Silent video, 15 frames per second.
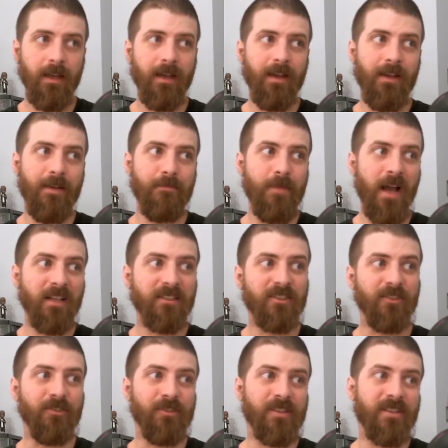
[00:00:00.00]
and
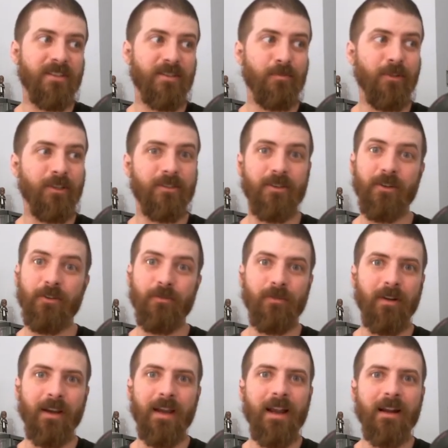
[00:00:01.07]
pencils splintered
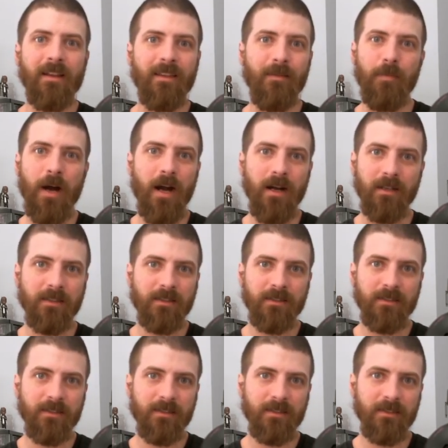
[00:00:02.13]
right out of the
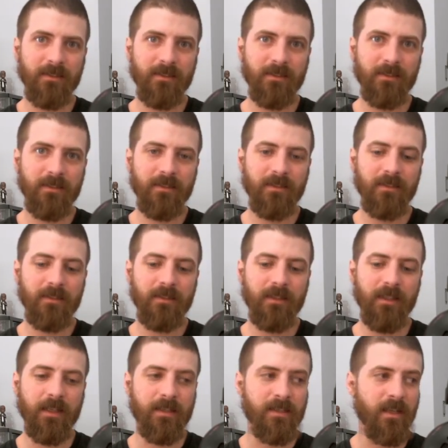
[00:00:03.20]
box.
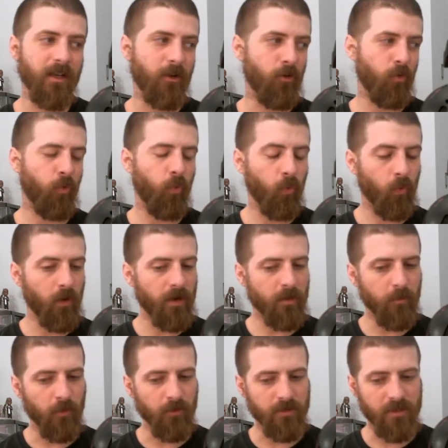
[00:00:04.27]
It's
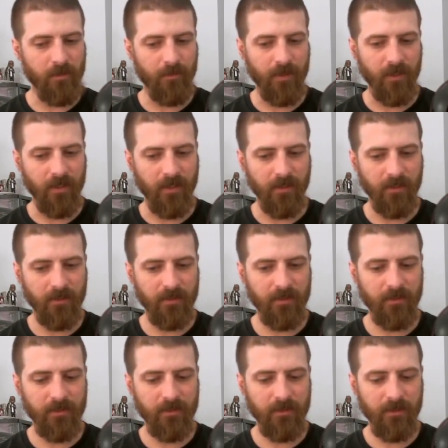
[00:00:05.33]
incredible to me
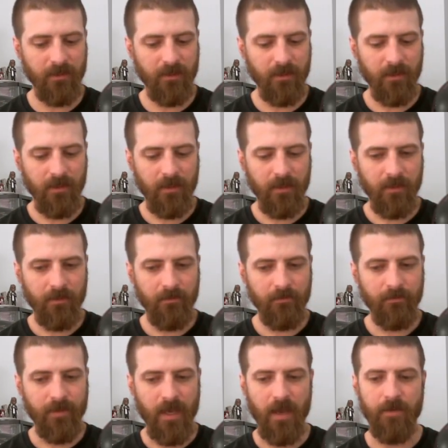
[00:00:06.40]

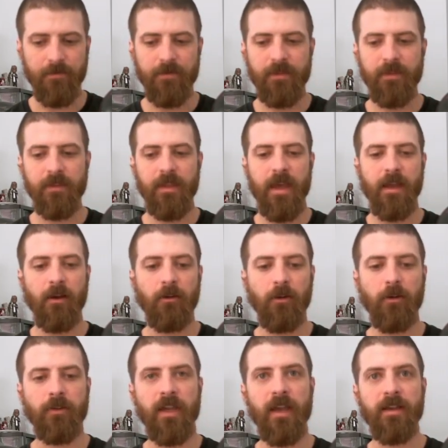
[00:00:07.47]
that they are
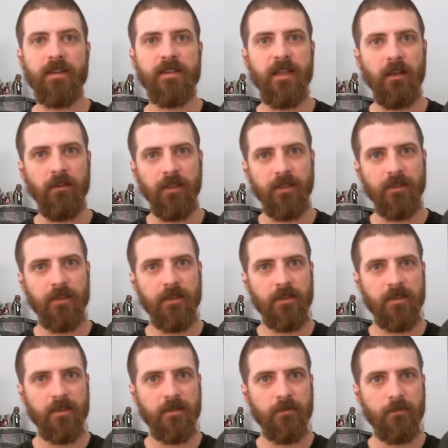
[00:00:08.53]
okay selling this.